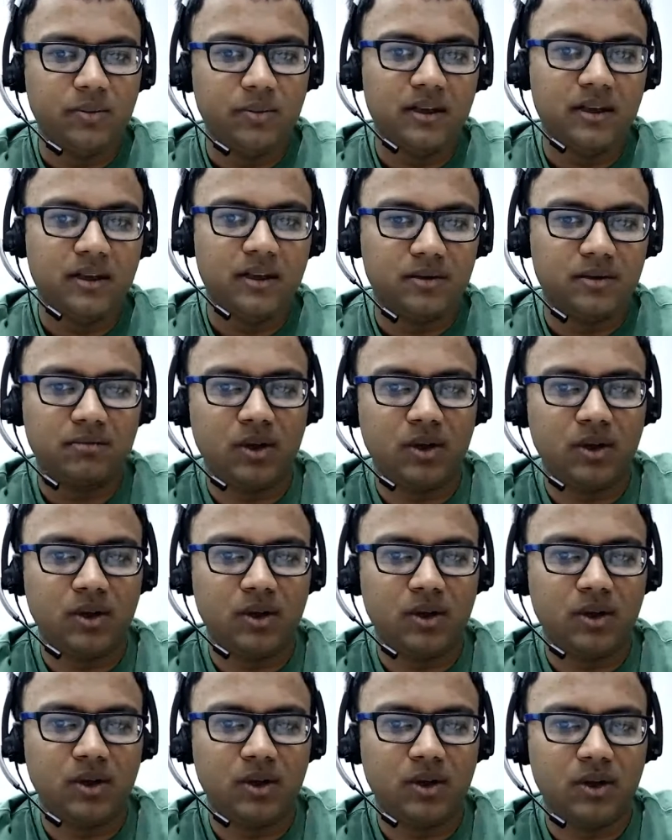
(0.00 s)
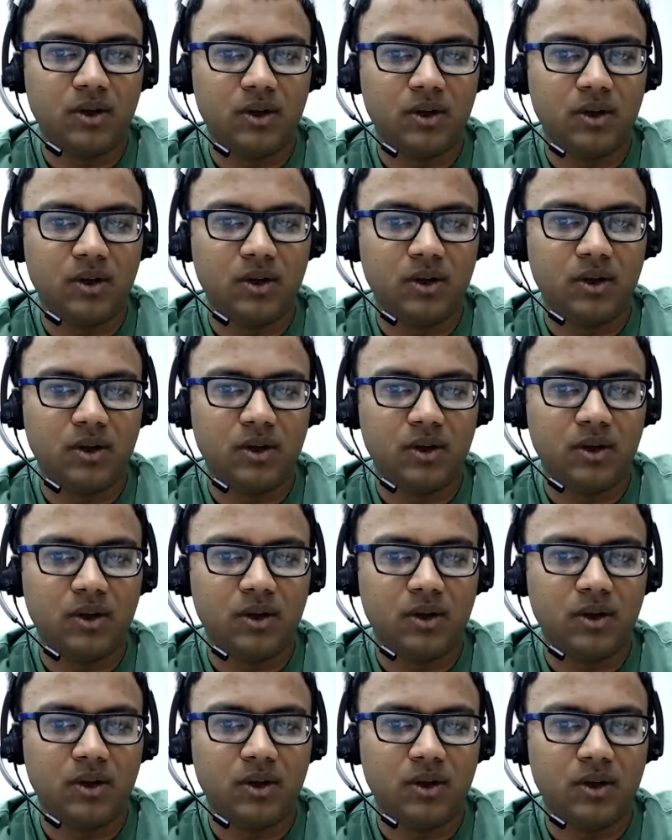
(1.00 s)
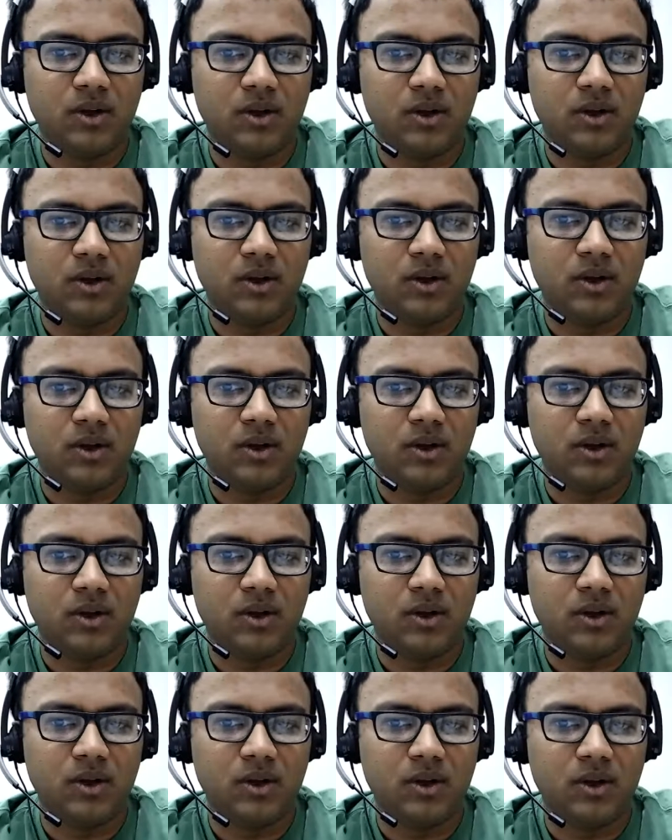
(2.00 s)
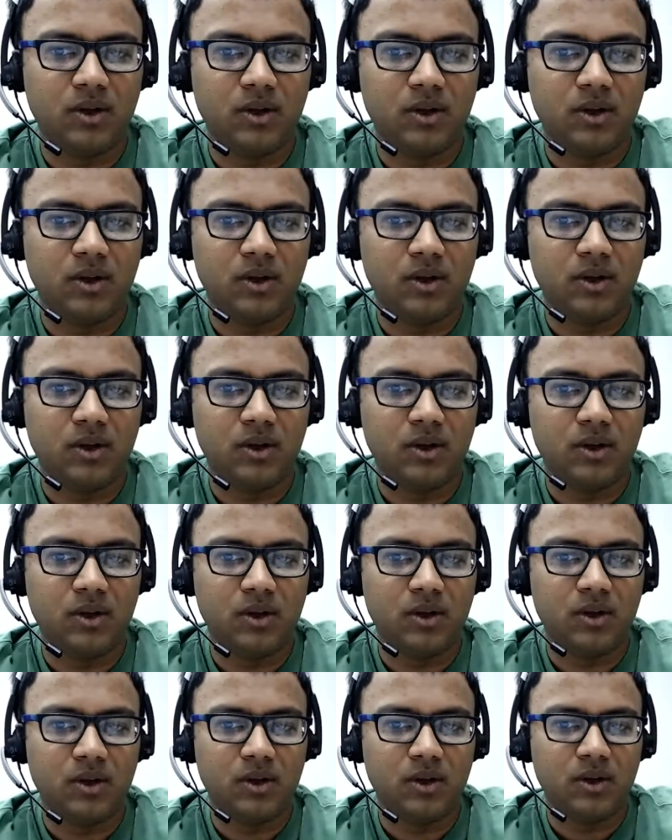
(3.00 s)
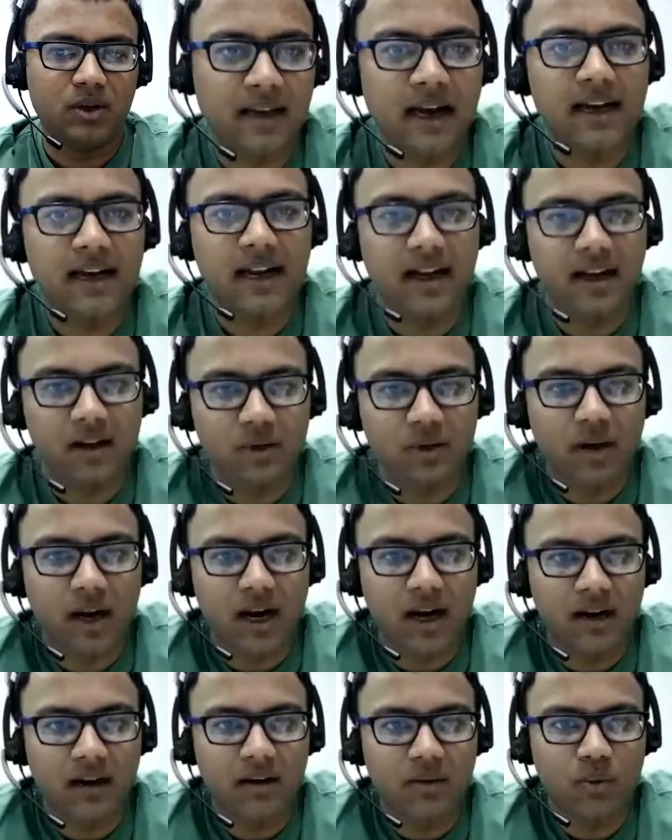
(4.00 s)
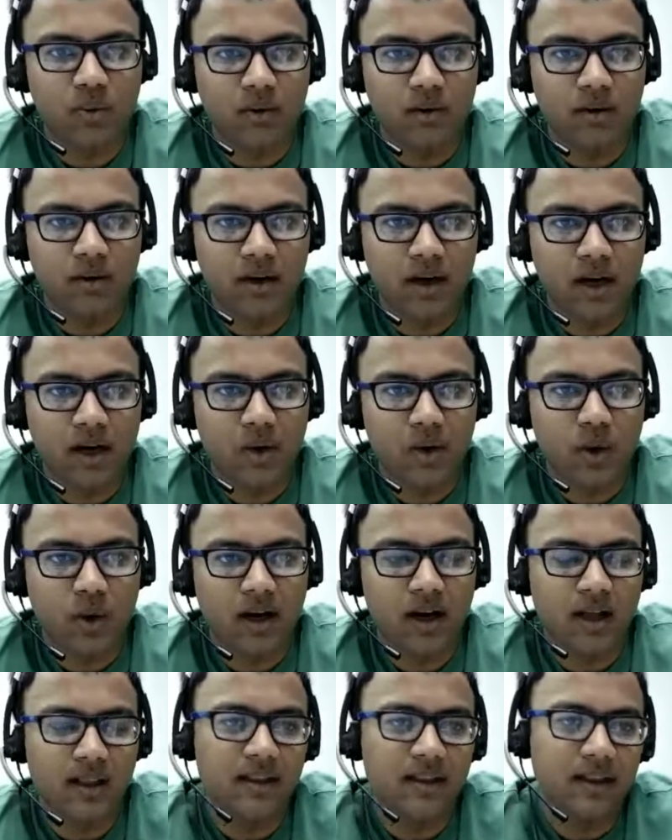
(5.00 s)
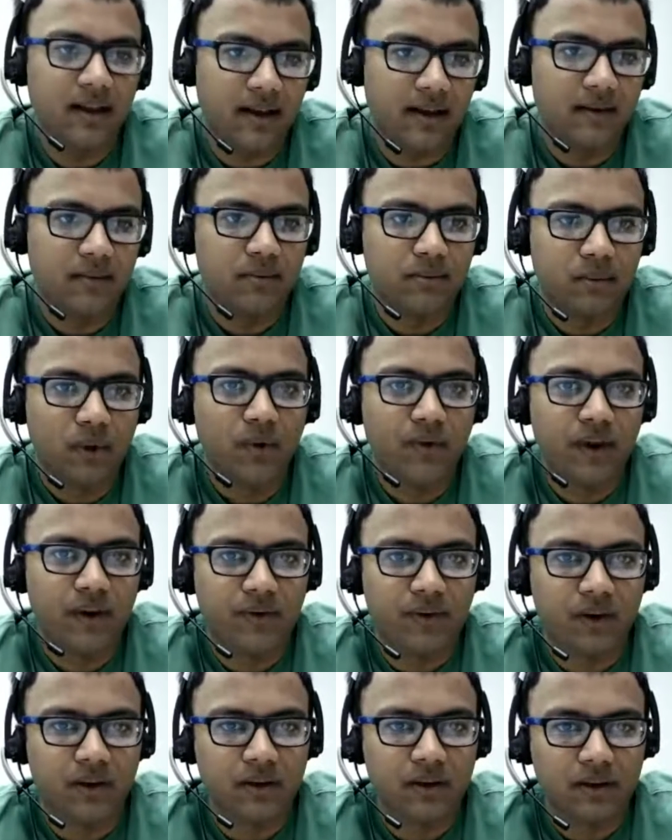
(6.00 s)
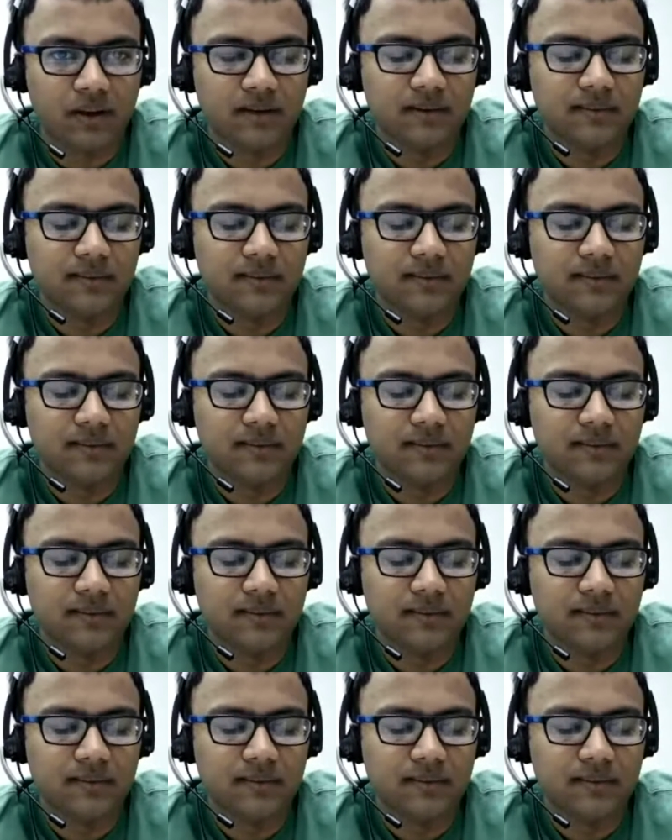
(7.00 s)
My test team and my engineering team can take a look at it real quick and then move it further.